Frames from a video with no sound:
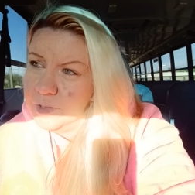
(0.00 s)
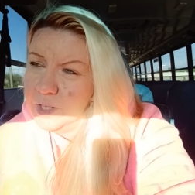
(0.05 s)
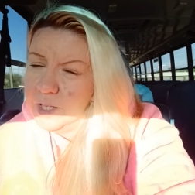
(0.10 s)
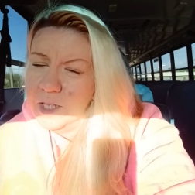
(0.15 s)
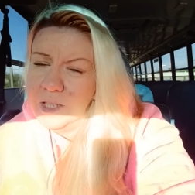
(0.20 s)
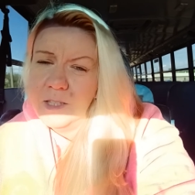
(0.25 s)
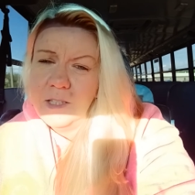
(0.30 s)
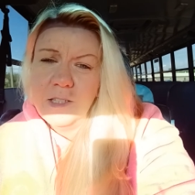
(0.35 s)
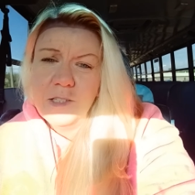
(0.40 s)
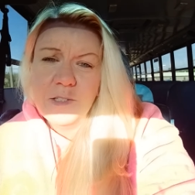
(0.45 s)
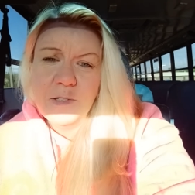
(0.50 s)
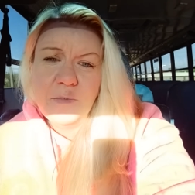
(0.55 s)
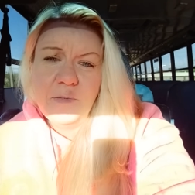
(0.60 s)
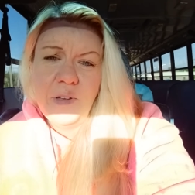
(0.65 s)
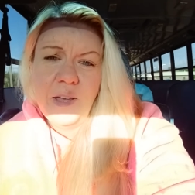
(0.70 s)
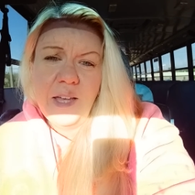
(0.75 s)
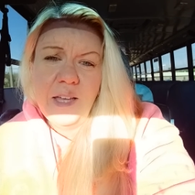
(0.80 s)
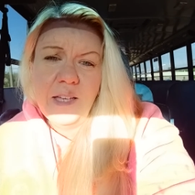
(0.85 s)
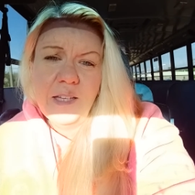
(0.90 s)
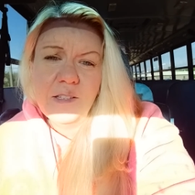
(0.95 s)
in this
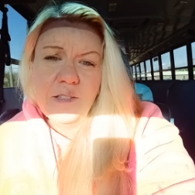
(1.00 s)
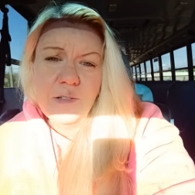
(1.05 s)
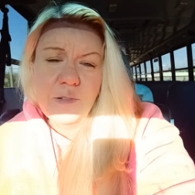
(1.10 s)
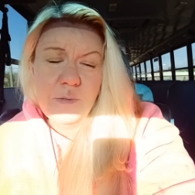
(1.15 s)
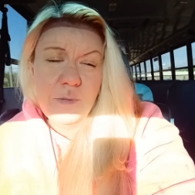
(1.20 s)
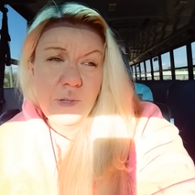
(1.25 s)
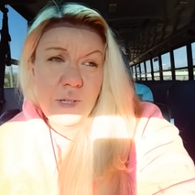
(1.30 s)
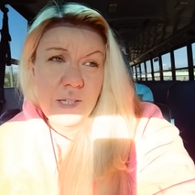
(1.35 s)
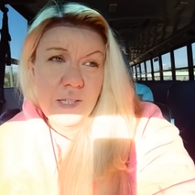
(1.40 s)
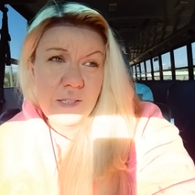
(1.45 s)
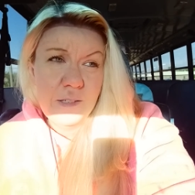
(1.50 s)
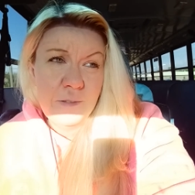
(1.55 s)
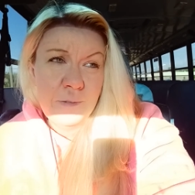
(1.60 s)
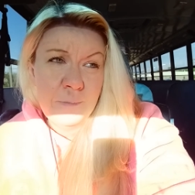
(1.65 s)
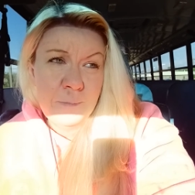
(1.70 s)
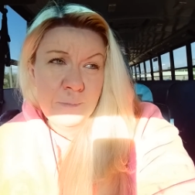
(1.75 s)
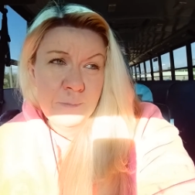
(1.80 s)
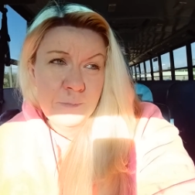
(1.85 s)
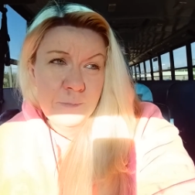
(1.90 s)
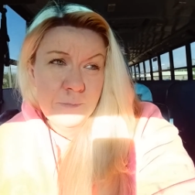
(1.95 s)
phase of like
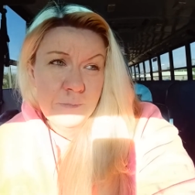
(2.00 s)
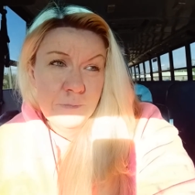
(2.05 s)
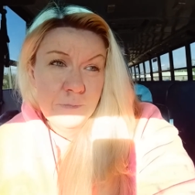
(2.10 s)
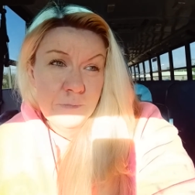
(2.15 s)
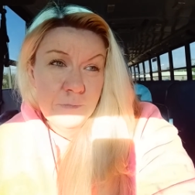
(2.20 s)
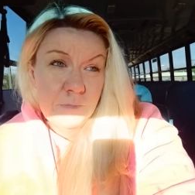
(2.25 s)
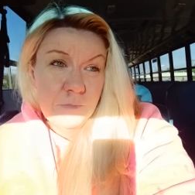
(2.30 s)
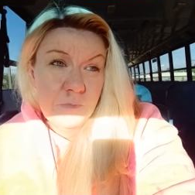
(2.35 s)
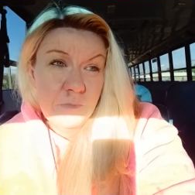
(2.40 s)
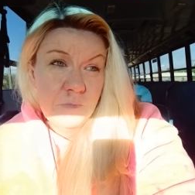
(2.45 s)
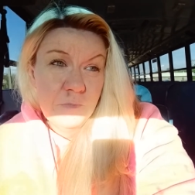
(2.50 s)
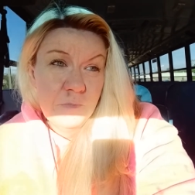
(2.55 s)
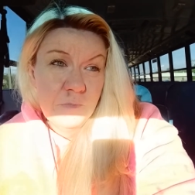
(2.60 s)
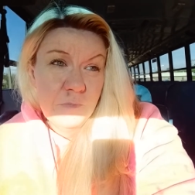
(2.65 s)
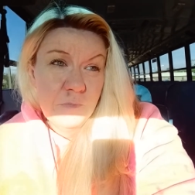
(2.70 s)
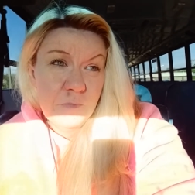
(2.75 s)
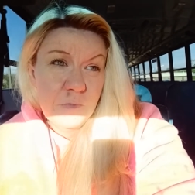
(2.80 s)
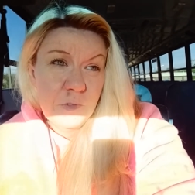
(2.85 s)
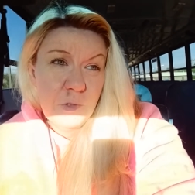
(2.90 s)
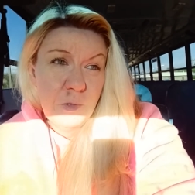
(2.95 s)

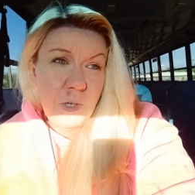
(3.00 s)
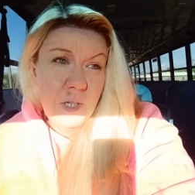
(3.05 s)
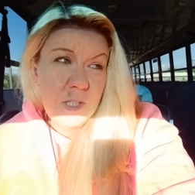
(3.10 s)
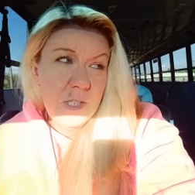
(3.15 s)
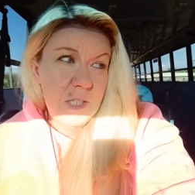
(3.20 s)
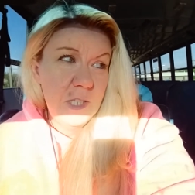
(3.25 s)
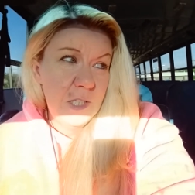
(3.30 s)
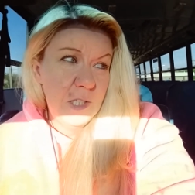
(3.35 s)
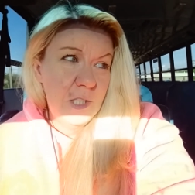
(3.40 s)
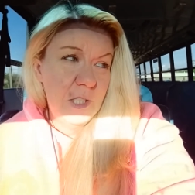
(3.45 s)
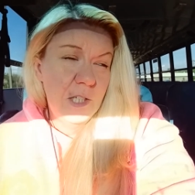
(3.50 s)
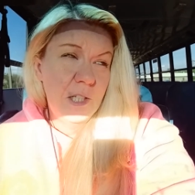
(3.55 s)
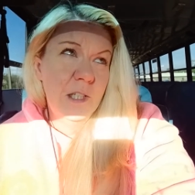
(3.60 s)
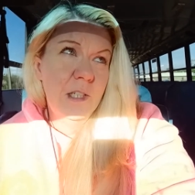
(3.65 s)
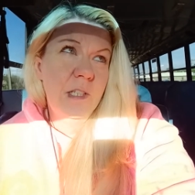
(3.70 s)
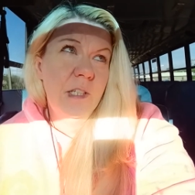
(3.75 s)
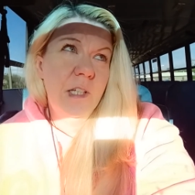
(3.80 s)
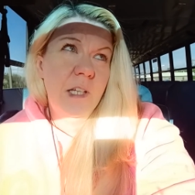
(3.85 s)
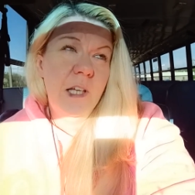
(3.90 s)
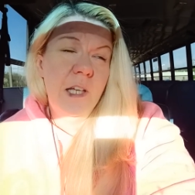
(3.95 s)

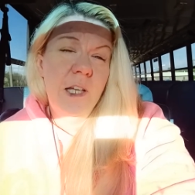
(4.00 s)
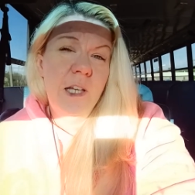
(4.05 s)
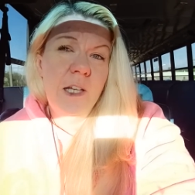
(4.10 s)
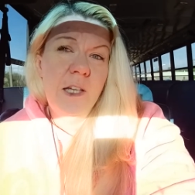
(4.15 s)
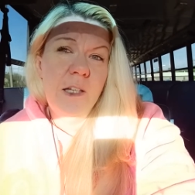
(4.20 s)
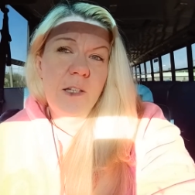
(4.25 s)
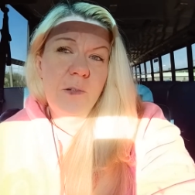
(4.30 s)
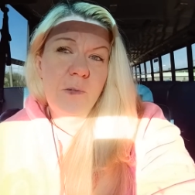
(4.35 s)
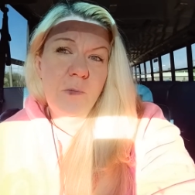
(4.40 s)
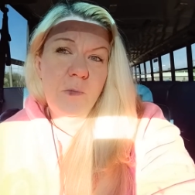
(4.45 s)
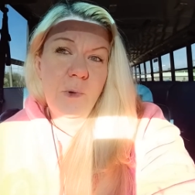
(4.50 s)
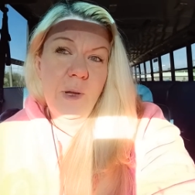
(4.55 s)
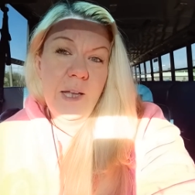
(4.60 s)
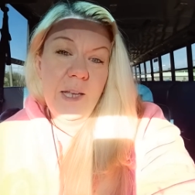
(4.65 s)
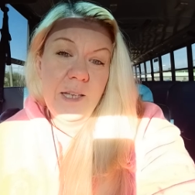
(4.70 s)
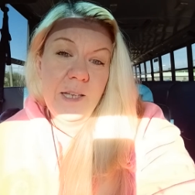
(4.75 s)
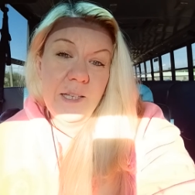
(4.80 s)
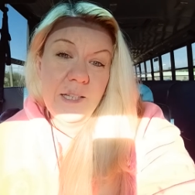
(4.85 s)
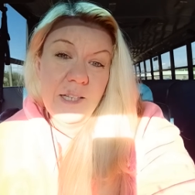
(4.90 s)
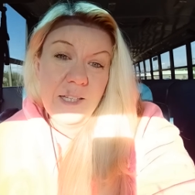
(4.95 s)
transition and
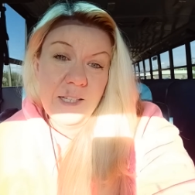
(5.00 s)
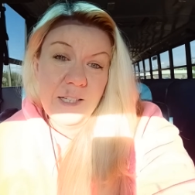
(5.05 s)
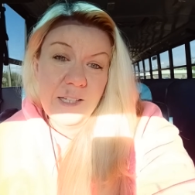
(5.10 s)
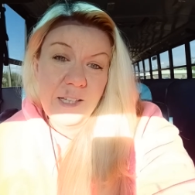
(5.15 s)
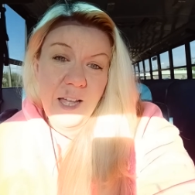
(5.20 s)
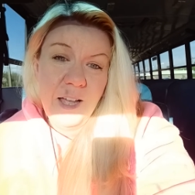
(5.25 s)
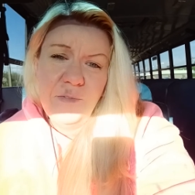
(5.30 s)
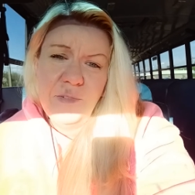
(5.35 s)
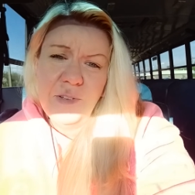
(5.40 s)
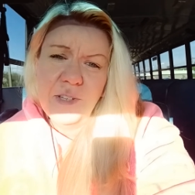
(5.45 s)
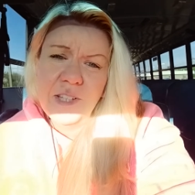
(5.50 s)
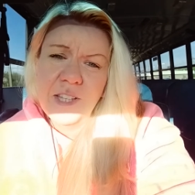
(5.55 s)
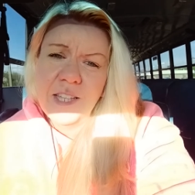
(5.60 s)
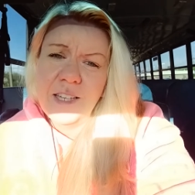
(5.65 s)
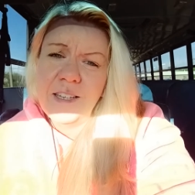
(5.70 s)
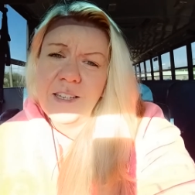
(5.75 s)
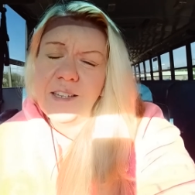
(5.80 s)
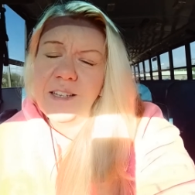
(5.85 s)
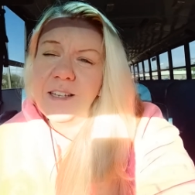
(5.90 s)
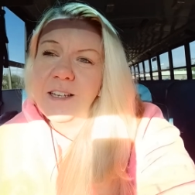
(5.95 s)
waiting, I feel
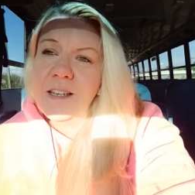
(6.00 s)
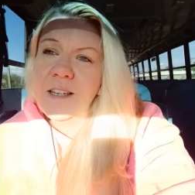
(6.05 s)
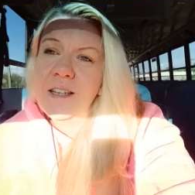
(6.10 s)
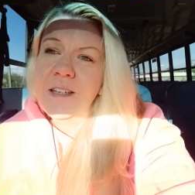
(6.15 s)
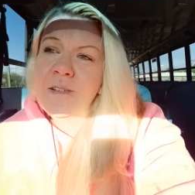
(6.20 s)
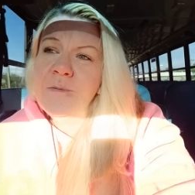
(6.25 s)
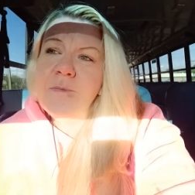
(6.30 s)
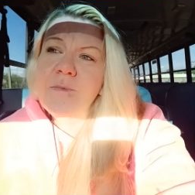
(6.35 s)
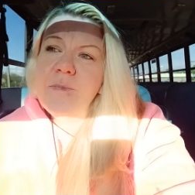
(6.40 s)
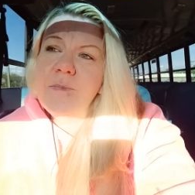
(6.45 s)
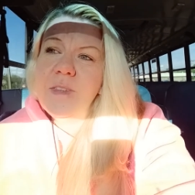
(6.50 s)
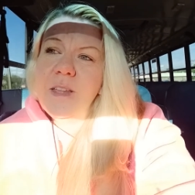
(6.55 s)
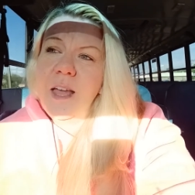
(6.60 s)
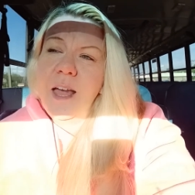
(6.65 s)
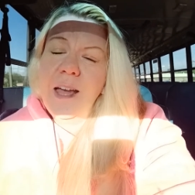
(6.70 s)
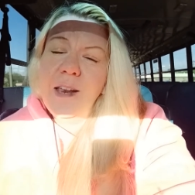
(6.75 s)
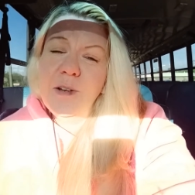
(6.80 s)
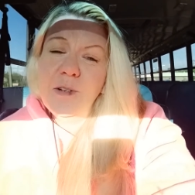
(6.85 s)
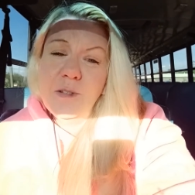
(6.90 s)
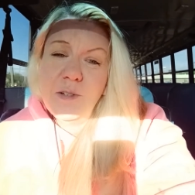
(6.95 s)
like
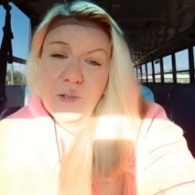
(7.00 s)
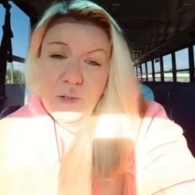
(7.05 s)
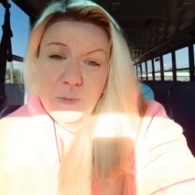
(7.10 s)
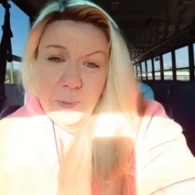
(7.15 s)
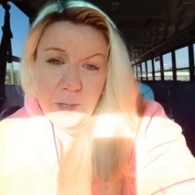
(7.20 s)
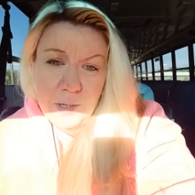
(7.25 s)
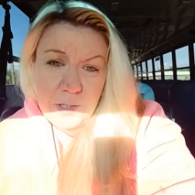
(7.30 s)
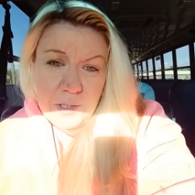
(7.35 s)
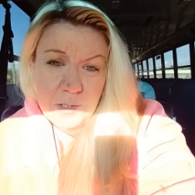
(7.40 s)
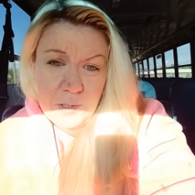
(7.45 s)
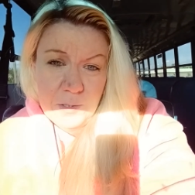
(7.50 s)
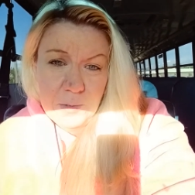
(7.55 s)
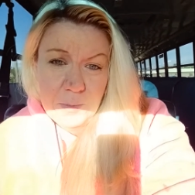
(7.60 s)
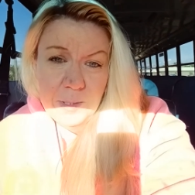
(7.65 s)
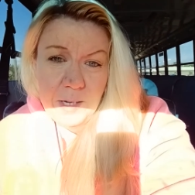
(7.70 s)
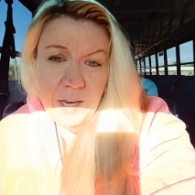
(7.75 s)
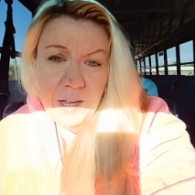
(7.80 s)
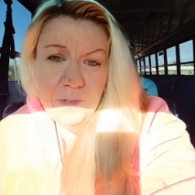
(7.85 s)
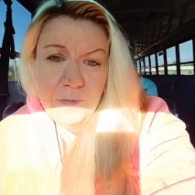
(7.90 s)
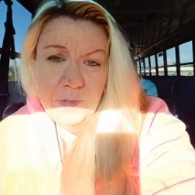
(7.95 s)
I don't know about you,
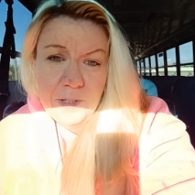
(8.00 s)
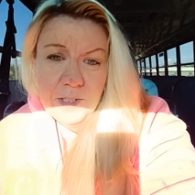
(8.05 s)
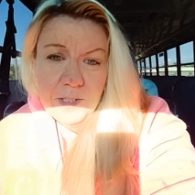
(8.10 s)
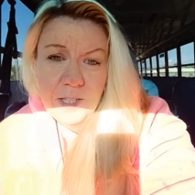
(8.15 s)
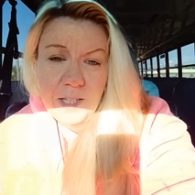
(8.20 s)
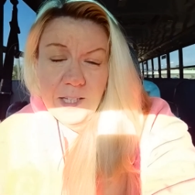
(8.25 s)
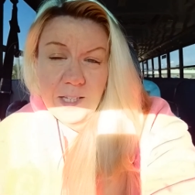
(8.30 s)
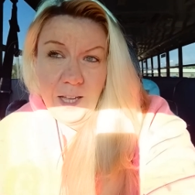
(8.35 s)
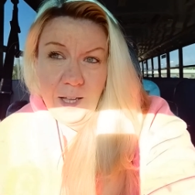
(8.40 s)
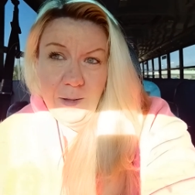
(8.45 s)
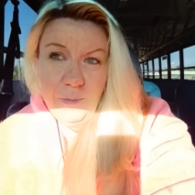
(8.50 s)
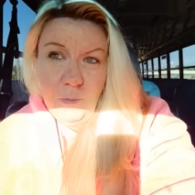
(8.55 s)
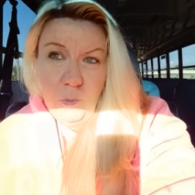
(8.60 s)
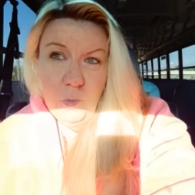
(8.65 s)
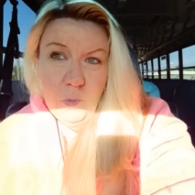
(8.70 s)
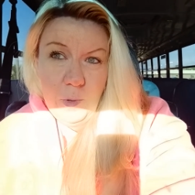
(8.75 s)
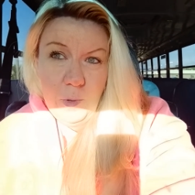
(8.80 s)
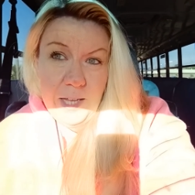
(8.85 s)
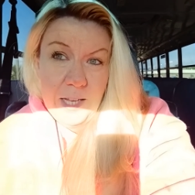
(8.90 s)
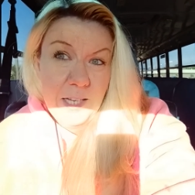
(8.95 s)
but I feel like
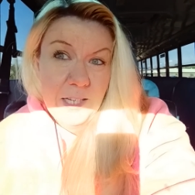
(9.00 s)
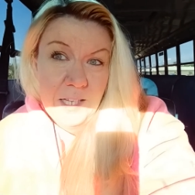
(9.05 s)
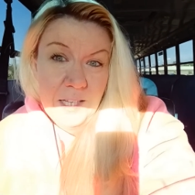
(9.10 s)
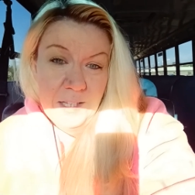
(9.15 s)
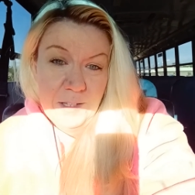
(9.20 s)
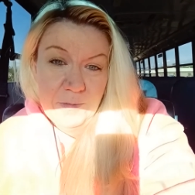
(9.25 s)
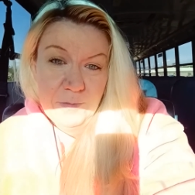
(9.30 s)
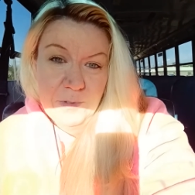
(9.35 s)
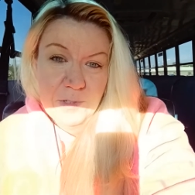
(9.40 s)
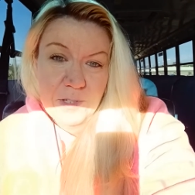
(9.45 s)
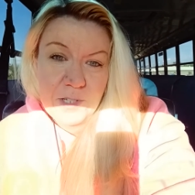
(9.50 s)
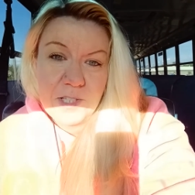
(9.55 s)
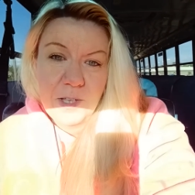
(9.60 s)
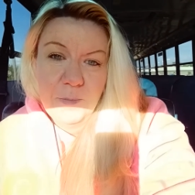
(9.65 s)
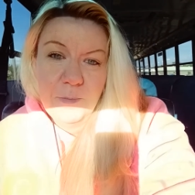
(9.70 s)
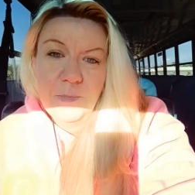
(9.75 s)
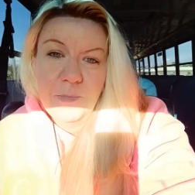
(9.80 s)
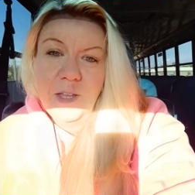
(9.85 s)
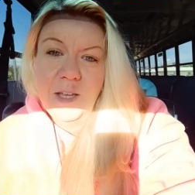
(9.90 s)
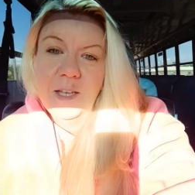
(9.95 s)
I'm waiting for
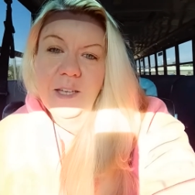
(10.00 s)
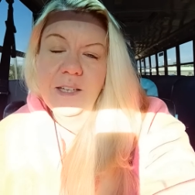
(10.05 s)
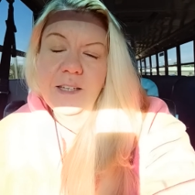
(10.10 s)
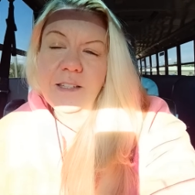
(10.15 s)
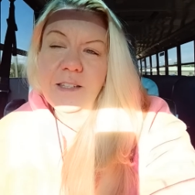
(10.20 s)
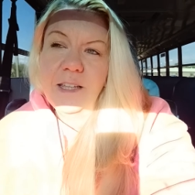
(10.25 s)
something.